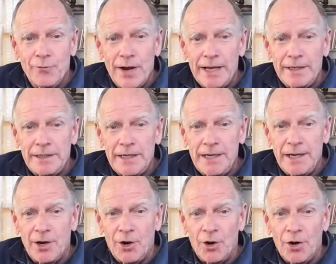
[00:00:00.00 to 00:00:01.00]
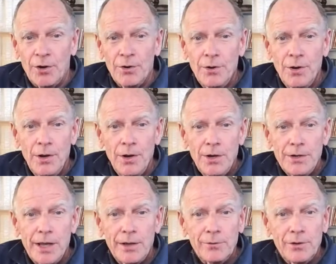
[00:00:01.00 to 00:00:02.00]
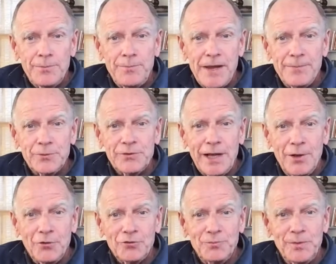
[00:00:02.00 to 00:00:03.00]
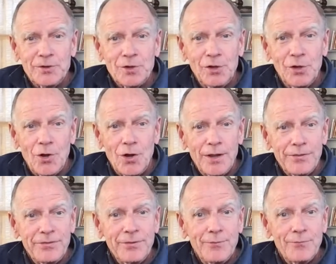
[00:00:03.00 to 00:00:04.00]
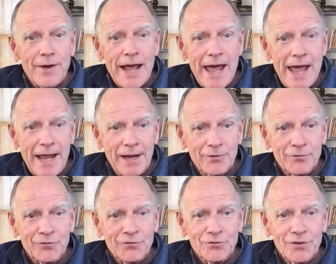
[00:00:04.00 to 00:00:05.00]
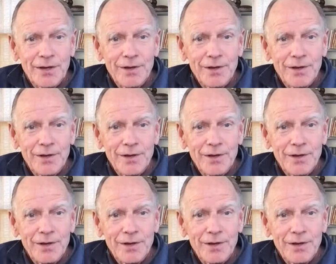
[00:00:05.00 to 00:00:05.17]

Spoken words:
right here, not only paper towels, but cloth rags.